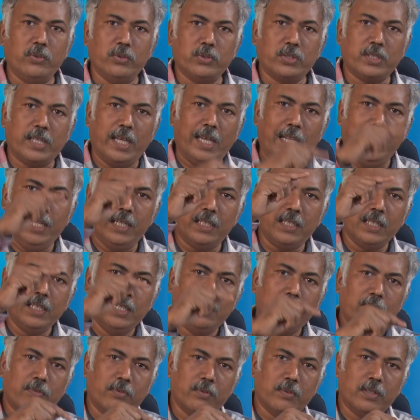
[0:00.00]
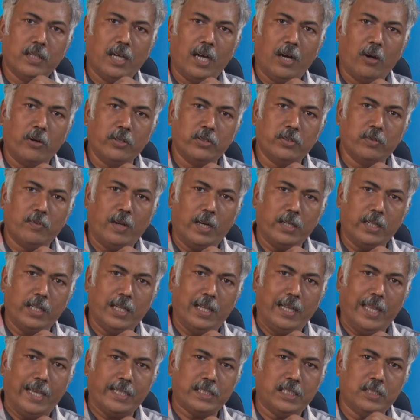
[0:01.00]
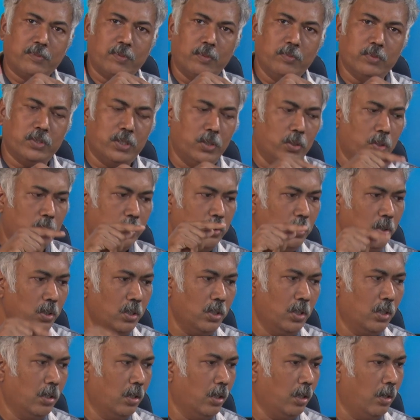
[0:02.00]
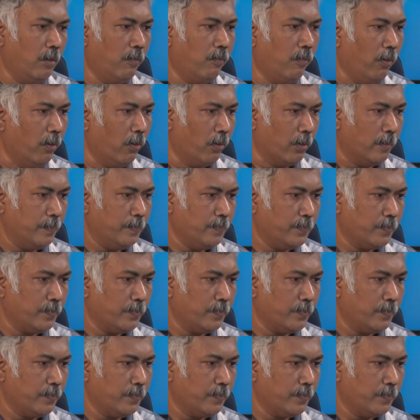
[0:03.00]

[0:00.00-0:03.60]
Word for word: to scale it from the horizontal vertical axis from 0 to uh, 4.